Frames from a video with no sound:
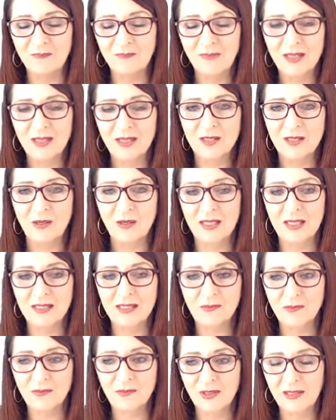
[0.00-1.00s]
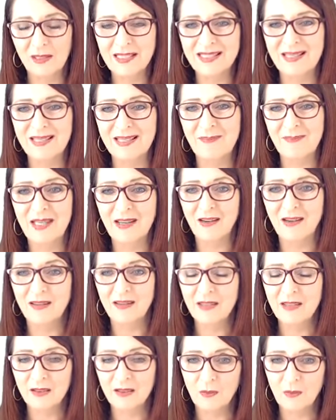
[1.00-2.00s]
So that's really something I
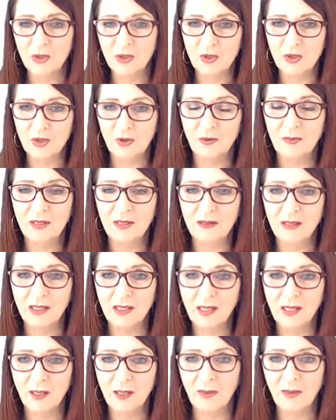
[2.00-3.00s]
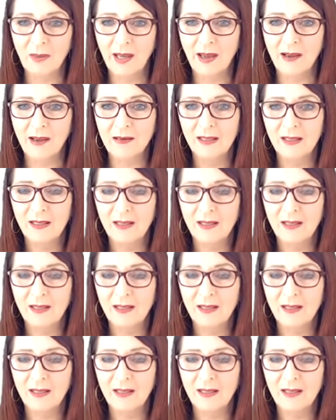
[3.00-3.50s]
think that we should all be thinking about.